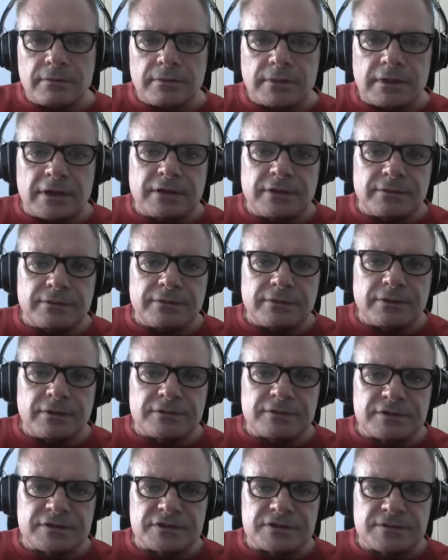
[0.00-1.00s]
I don't know.
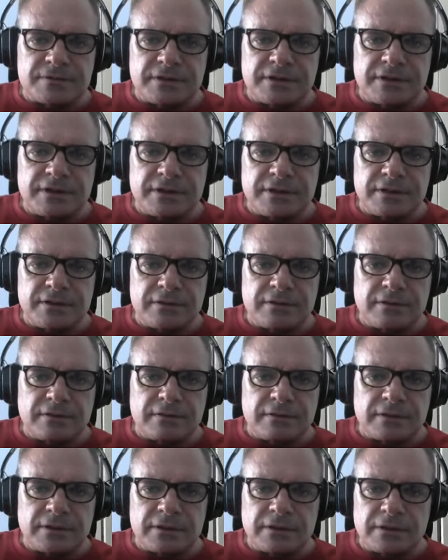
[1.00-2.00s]
There's really no.
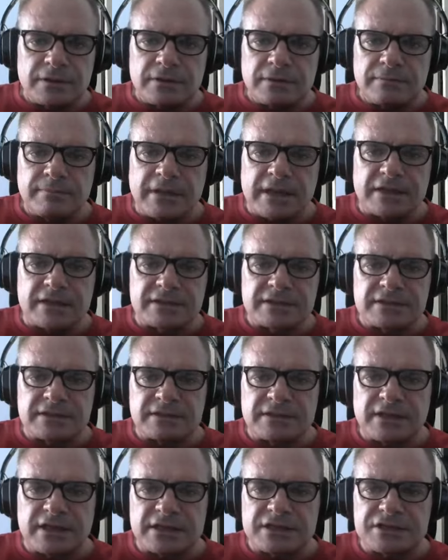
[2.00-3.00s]
Uh, make a
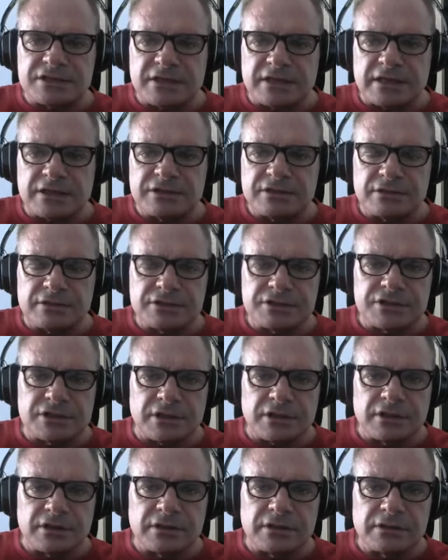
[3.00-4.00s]
selection on your
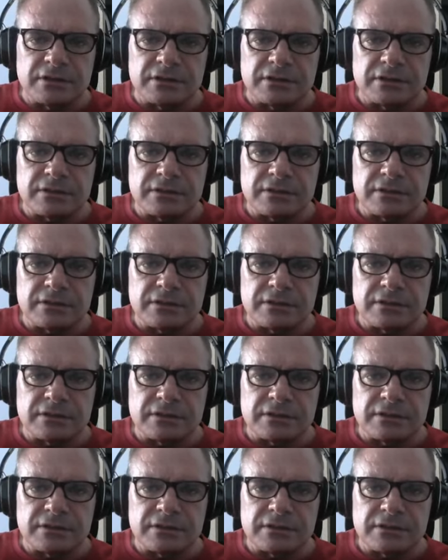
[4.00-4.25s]
chart